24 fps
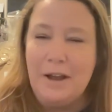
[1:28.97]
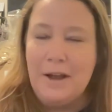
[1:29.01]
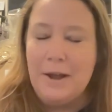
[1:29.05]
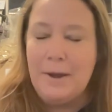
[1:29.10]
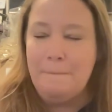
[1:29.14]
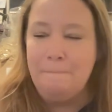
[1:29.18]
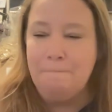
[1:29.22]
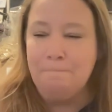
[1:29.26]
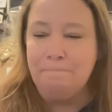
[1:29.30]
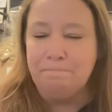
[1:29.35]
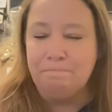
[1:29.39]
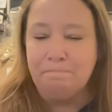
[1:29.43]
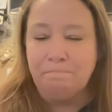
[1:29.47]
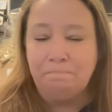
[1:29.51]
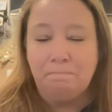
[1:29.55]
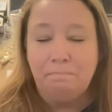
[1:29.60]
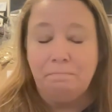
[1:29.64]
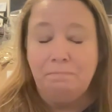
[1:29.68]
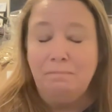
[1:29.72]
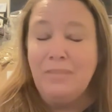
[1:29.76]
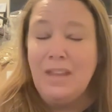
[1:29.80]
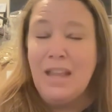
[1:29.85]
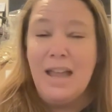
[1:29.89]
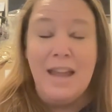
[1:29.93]
And
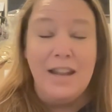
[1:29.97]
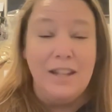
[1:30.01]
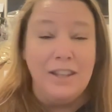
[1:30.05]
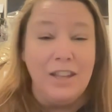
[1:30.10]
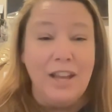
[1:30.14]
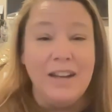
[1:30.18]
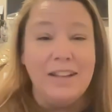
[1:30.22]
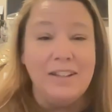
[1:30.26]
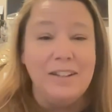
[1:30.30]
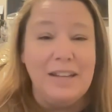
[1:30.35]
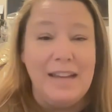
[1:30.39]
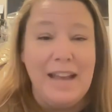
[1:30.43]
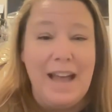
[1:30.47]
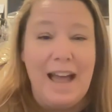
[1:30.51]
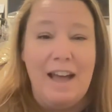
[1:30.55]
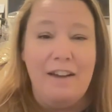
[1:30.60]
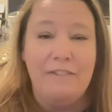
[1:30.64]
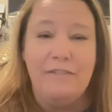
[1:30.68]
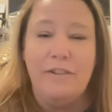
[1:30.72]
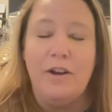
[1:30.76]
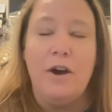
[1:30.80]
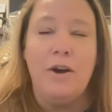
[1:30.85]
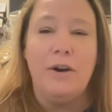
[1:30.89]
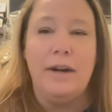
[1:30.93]
luckily, I
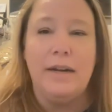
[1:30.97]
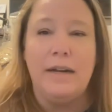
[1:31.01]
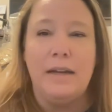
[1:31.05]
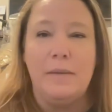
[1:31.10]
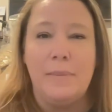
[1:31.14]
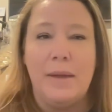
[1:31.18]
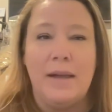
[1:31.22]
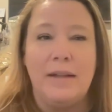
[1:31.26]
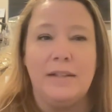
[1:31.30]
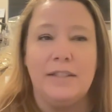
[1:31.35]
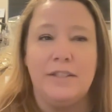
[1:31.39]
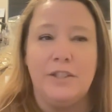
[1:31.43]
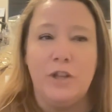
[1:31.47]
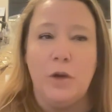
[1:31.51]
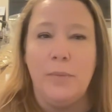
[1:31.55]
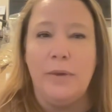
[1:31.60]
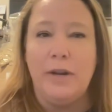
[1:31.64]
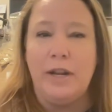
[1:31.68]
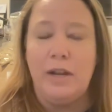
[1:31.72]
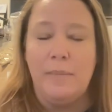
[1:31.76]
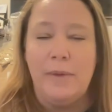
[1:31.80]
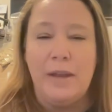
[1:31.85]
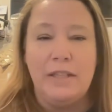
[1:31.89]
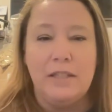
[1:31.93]
have already met so
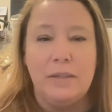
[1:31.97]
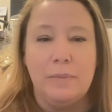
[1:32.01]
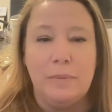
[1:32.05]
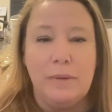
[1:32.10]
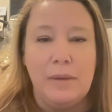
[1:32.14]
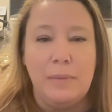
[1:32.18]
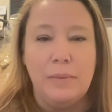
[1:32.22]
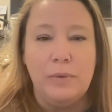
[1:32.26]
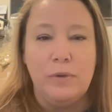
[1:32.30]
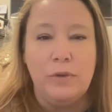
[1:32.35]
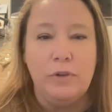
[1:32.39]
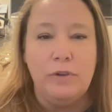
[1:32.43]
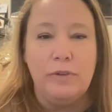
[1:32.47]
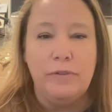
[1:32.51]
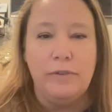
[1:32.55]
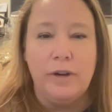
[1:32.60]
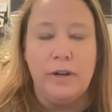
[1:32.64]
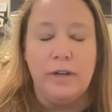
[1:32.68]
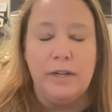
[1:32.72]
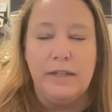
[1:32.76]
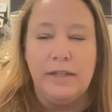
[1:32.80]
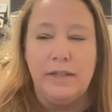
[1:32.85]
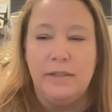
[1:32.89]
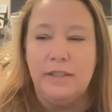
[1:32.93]
many amazing people who have
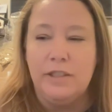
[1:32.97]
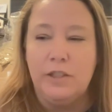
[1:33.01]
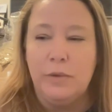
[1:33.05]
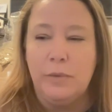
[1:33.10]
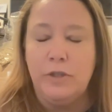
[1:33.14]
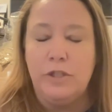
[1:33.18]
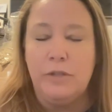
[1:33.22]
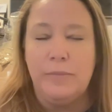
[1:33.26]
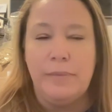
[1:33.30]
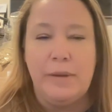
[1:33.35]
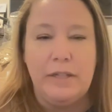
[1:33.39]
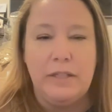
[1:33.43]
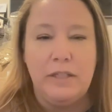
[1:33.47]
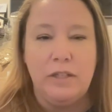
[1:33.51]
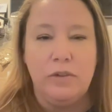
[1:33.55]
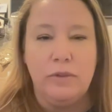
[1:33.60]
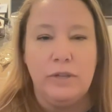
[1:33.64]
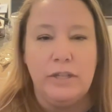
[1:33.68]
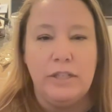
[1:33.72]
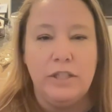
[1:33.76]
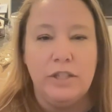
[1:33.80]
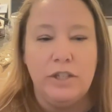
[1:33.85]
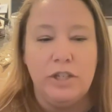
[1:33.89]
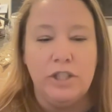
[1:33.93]
already done so much amazing
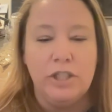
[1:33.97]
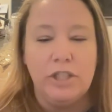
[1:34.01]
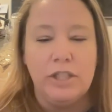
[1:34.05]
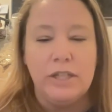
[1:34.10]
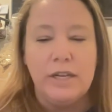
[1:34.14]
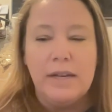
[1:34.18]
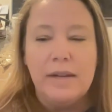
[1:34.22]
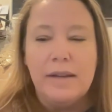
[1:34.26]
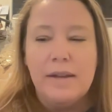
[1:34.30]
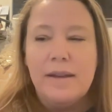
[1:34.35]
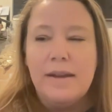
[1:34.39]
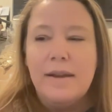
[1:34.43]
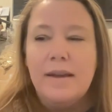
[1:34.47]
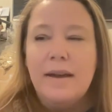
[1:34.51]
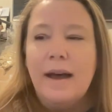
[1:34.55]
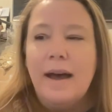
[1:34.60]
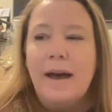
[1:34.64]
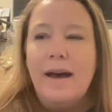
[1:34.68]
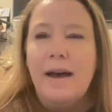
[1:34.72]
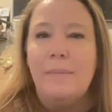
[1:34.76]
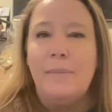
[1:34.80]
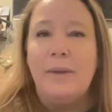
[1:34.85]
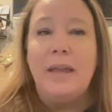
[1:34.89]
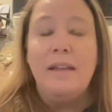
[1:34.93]
research
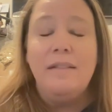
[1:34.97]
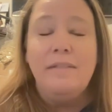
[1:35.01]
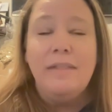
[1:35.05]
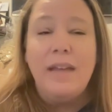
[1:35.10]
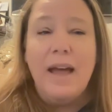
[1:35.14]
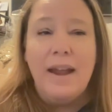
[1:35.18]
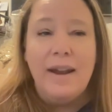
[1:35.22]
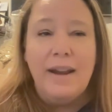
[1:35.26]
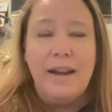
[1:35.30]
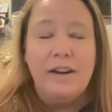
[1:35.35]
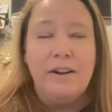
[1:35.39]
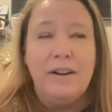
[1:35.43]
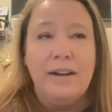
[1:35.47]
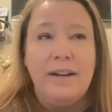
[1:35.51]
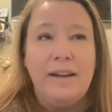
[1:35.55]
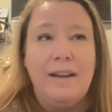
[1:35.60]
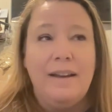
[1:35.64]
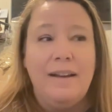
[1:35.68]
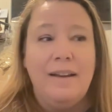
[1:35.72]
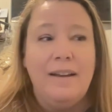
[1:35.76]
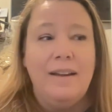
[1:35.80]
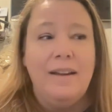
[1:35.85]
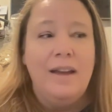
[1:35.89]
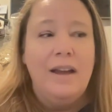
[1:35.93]
in that
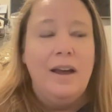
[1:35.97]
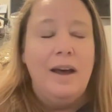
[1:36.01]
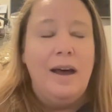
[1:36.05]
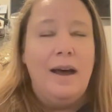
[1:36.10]
area.